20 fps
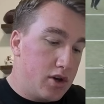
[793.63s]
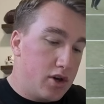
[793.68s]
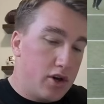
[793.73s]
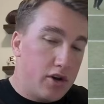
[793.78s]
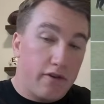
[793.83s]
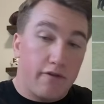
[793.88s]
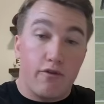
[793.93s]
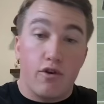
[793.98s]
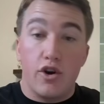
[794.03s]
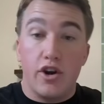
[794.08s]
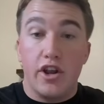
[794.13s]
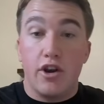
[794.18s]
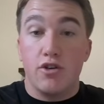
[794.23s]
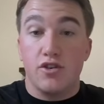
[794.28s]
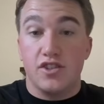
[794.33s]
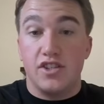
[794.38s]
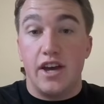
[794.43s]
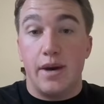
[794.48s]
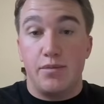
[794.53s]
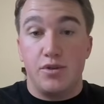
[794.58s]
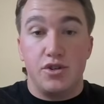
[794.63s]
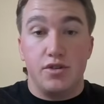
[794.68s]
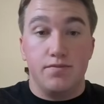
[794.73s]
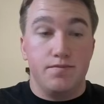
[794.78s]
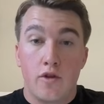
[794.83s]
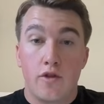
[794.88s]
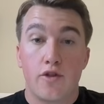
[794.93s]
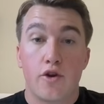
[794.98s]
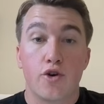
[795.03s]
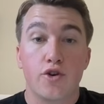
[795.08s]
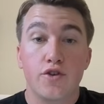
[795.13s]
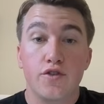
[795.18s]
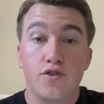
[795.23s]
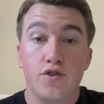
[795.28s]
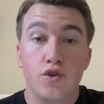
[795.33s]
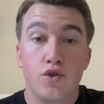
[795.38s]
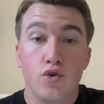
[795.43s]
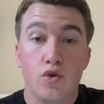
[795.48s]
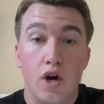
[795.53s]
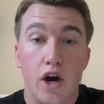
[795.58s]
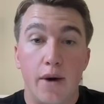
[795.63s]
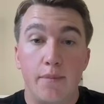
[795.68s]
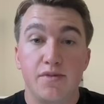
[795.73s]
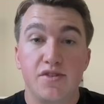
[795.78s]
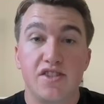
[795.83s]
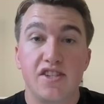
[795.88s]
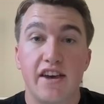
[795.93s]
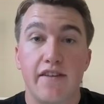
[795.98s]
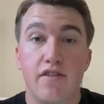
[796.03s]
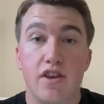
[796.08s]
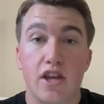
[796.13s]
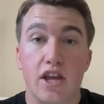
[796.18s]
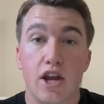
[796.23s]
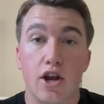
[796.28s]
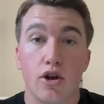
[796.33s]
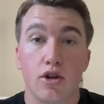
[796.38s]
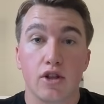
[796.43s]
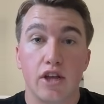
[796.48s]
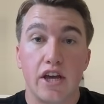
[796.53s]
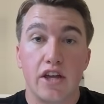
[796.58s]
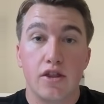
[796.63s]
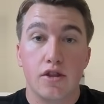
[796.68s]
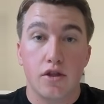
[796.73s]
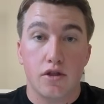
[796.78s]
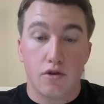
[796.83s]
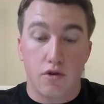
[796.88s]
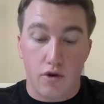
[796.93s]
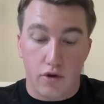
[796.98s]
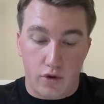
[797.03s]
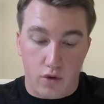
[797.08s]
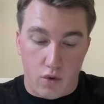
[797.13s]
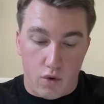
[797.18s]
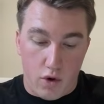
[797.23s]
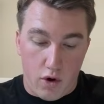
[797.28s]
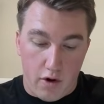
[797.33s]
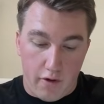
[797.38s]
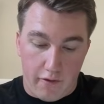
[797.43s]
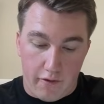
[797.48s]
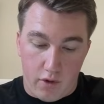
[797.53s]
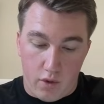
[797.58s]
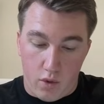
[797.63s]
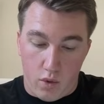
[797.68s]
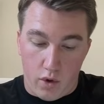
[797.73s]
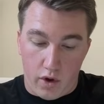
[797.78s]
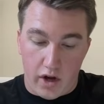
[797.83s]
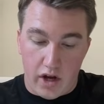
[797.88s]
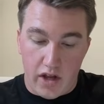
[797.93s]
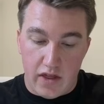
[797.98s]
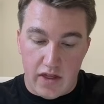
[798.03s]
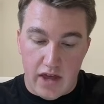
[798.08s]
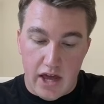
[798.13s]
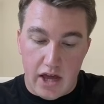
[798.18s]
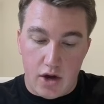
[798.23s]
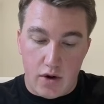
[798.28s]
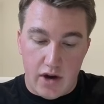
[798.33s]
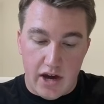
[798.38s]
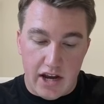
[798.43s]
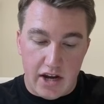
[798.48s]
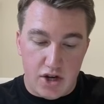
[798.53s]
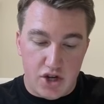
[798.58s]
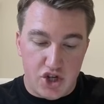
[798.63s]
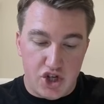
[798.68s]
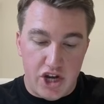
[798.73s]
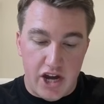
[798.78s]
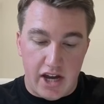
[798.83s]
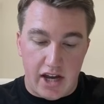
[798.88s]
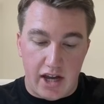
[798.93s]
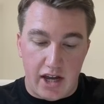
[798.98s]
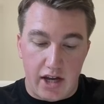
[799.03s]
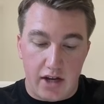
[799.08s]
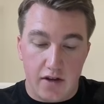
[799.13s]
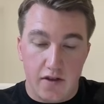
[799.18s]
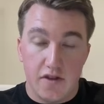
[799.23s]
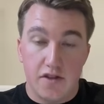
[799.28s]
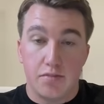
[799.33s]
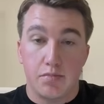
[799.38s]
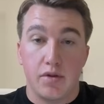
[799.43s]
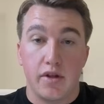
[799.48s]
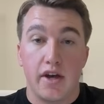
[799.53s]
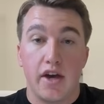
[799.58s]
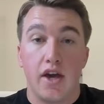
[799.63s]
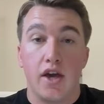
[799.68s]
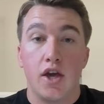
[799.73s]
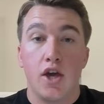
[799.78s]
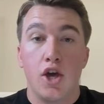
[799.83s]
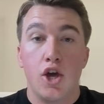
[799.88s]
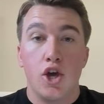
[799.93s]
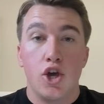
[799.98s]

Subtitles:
for an interception. 3rd and 2, up 7 here late in the third quarter for Oregon. They go ahead and check into this play.